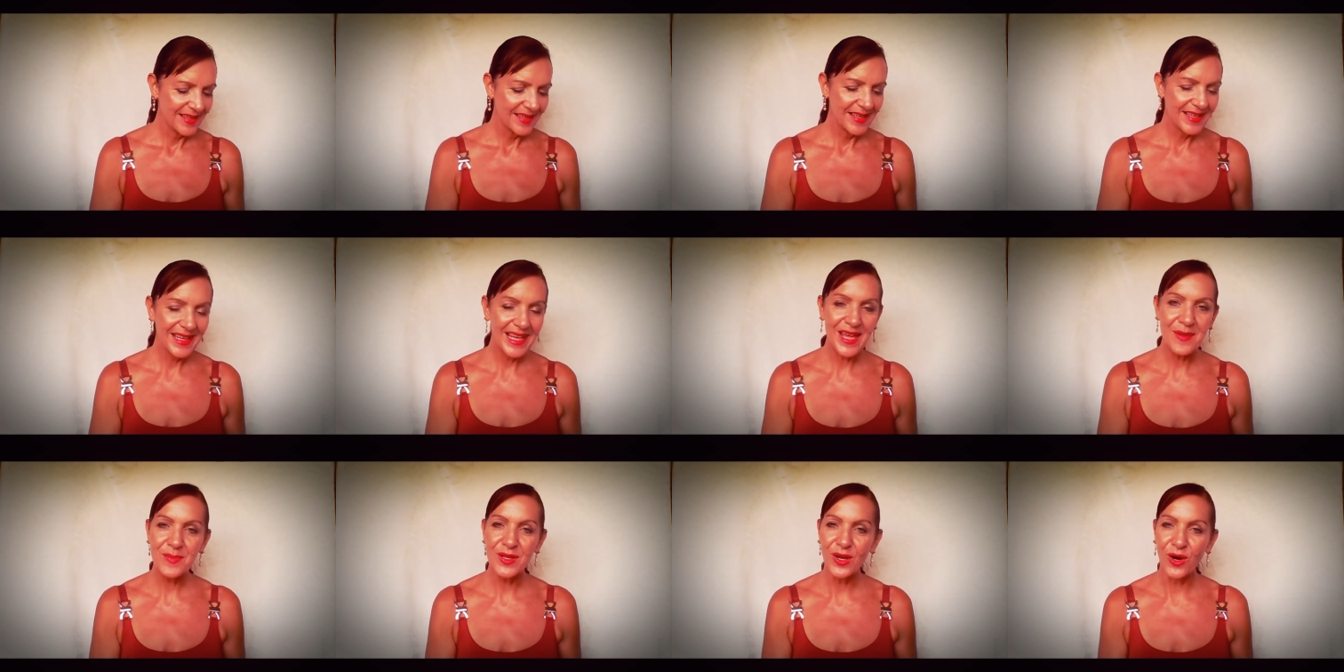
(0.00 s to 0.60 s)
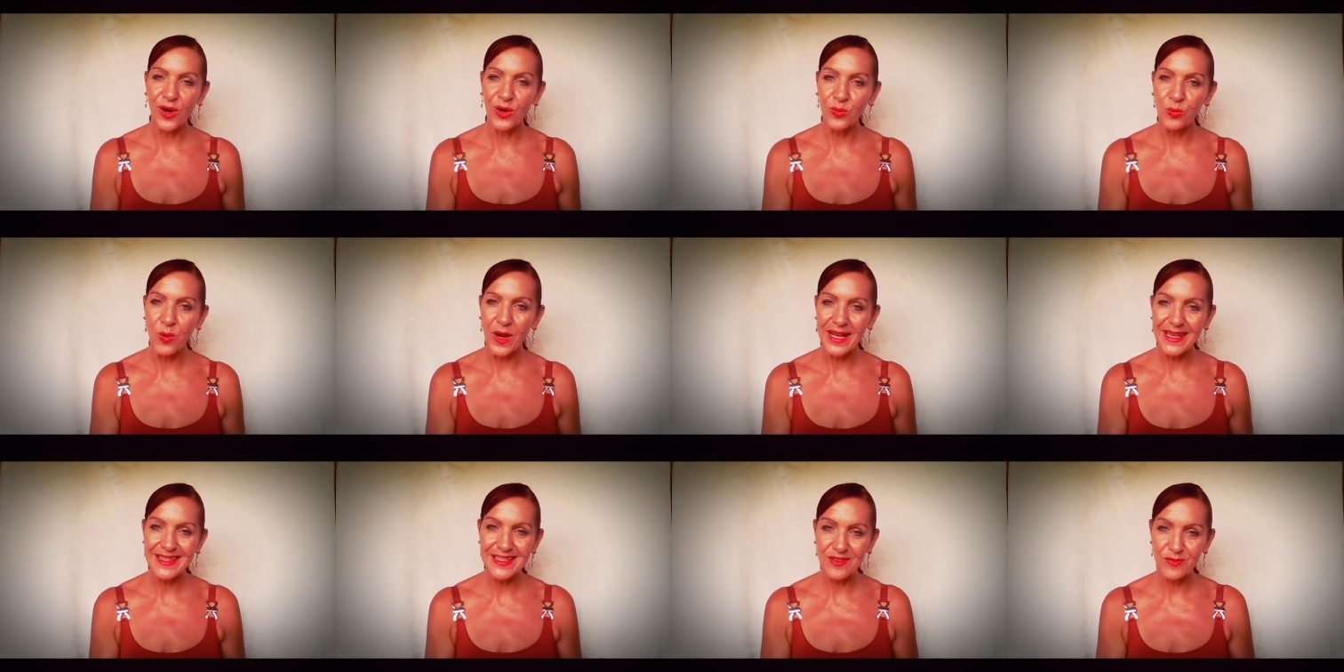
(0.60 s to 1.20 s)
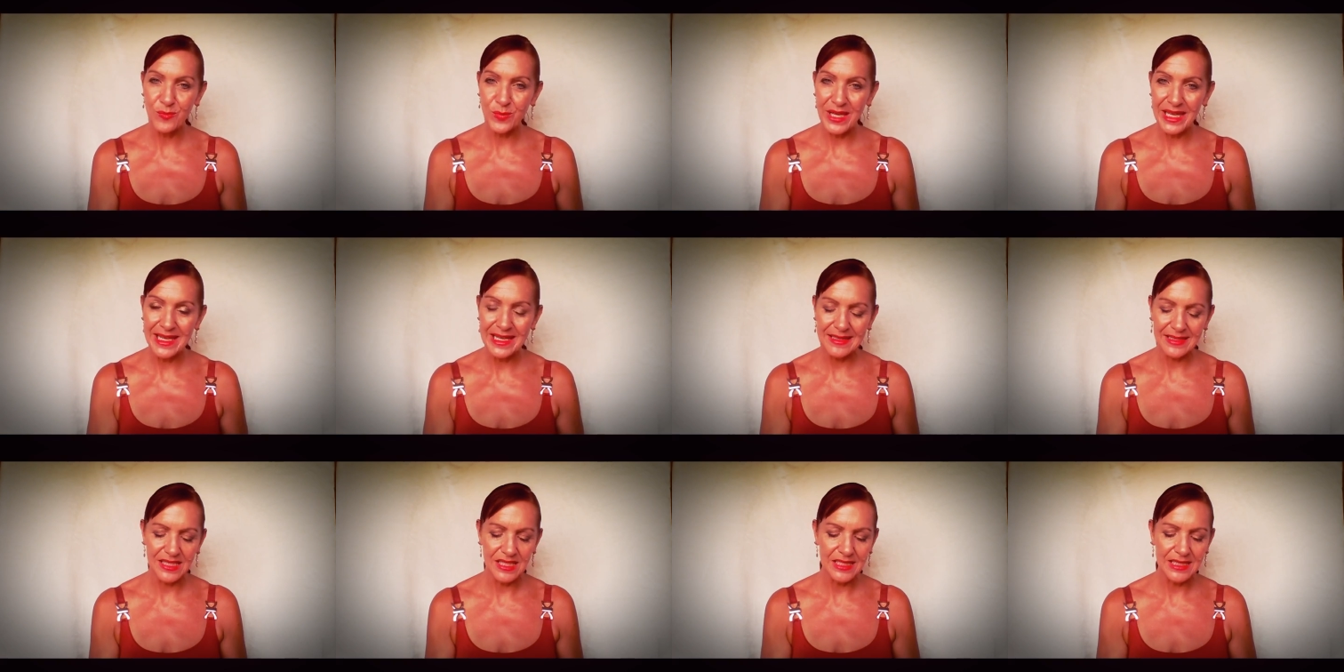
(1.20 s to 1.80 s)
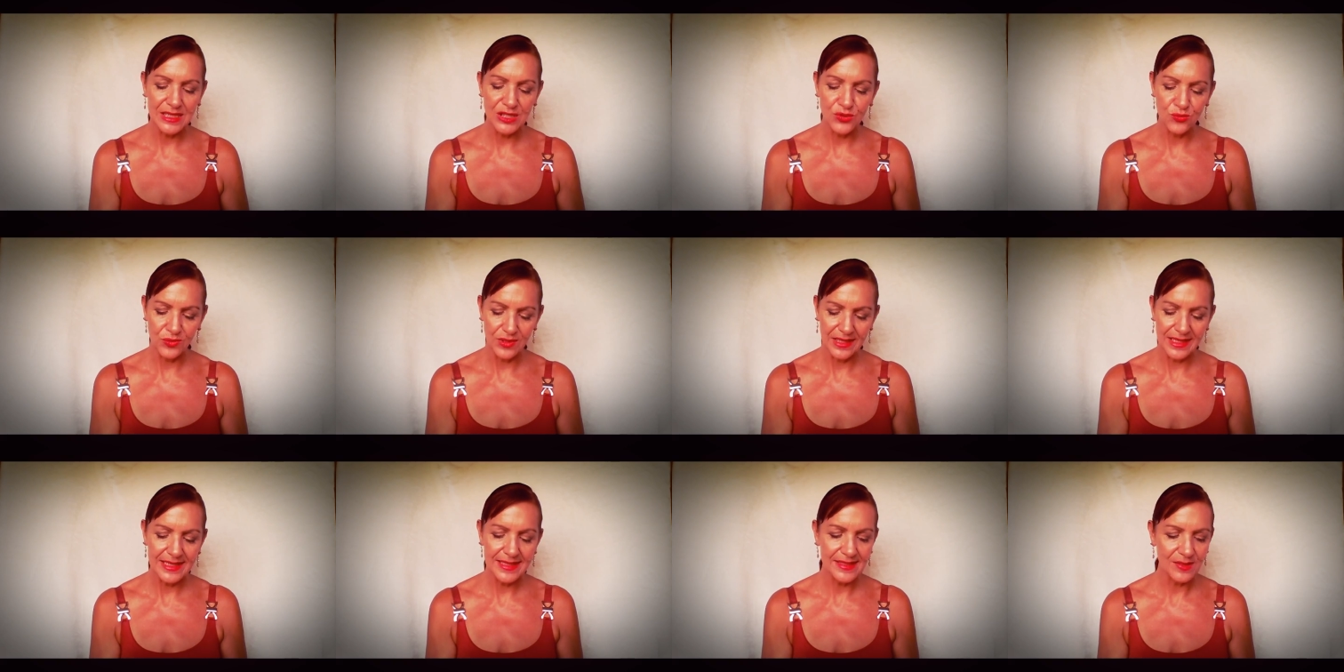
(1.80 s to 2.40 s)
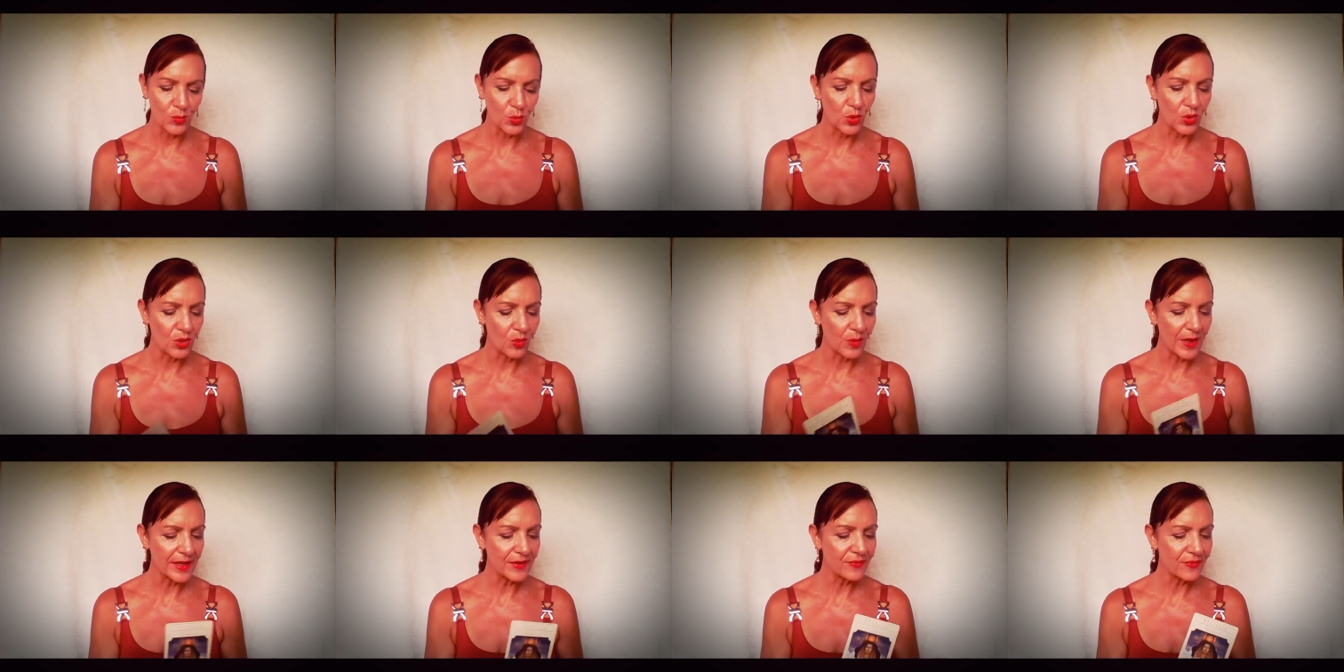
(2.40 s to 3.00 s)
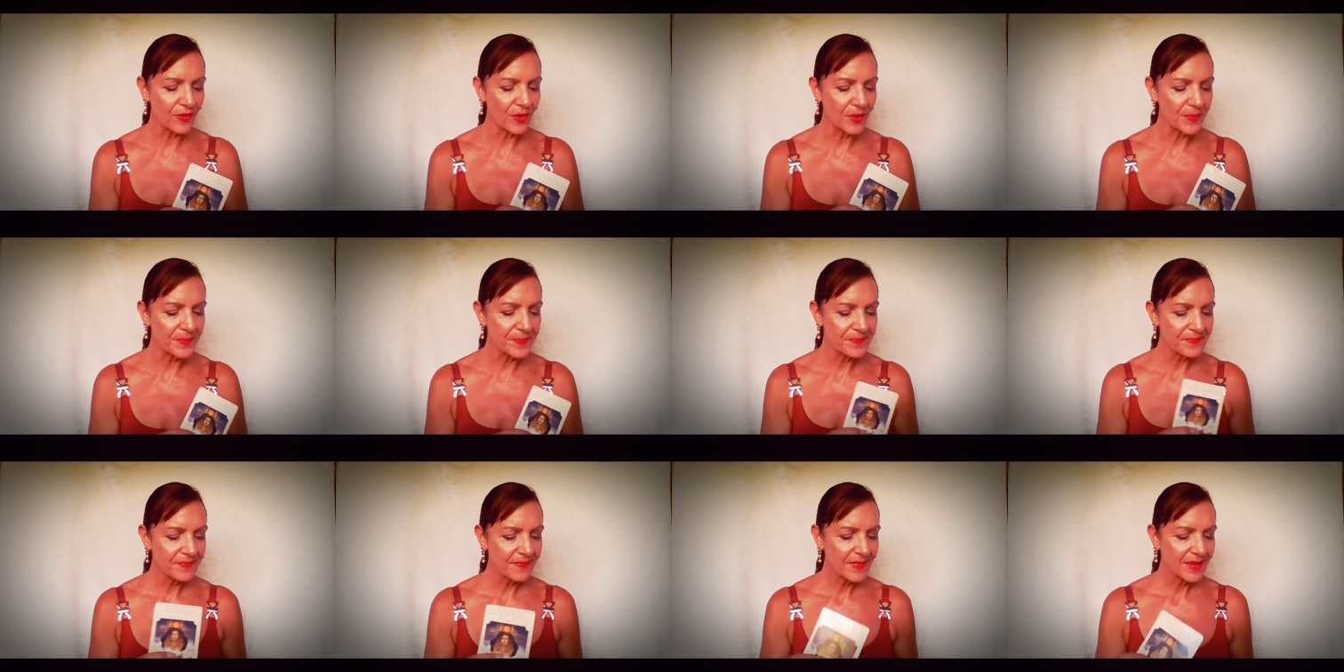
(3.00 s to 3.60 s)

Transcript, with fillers: It can be old ways of being that you need to release and walk away from.